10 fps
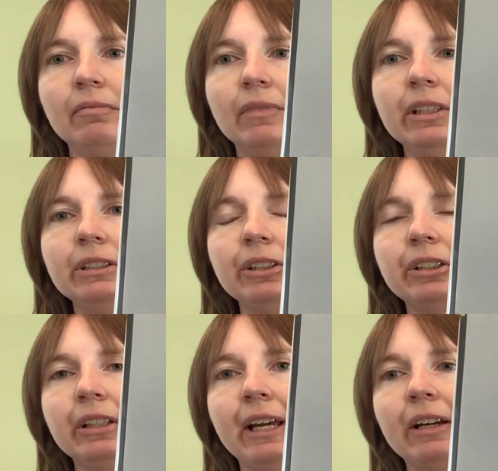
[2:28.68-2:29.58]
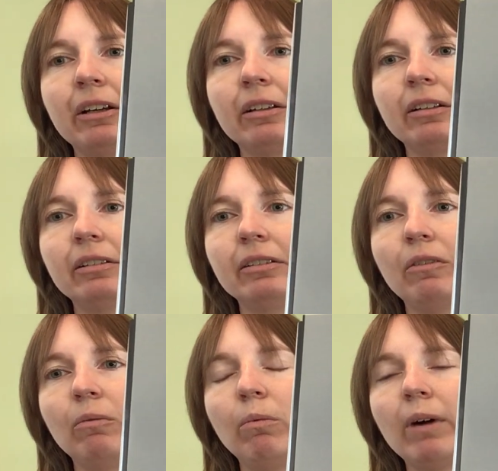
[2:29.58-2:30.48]
These look like
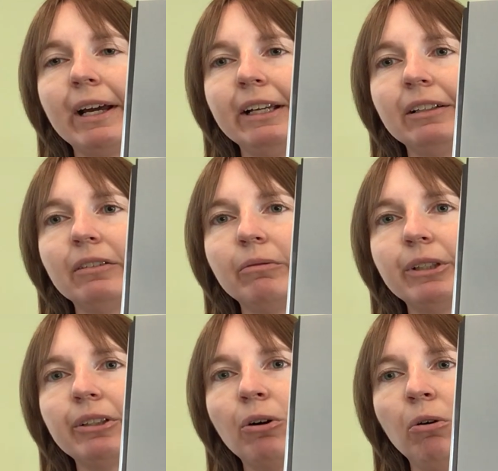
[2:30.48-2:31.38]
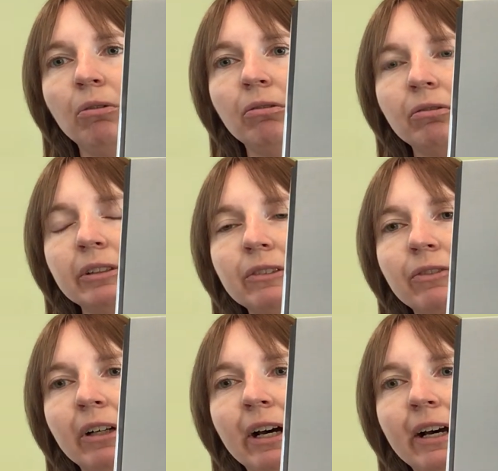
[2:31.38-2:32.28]
white with holes
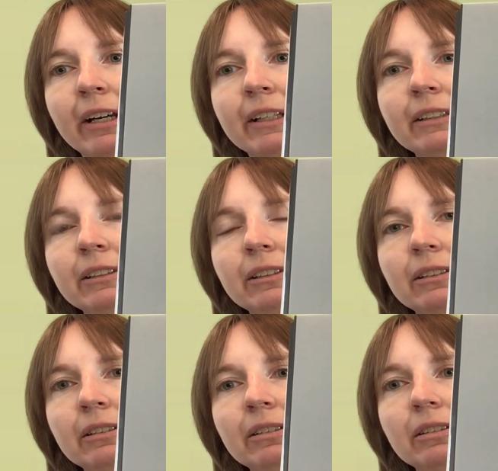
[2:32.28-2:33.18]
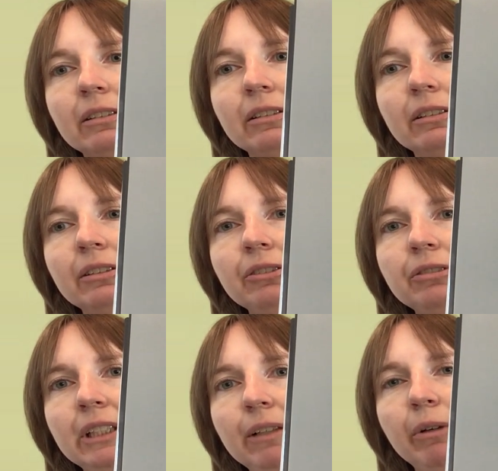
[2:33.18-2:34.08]
for eyes. Do you
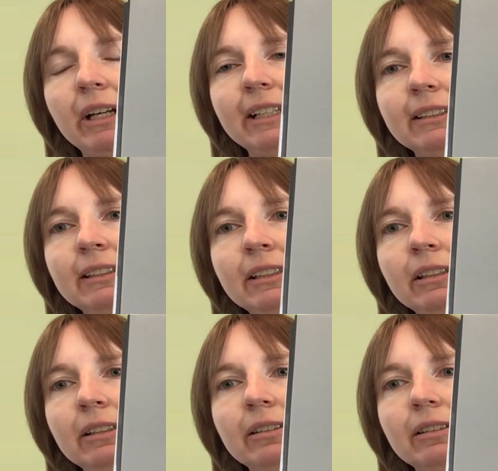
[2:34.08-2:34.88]
see what I see?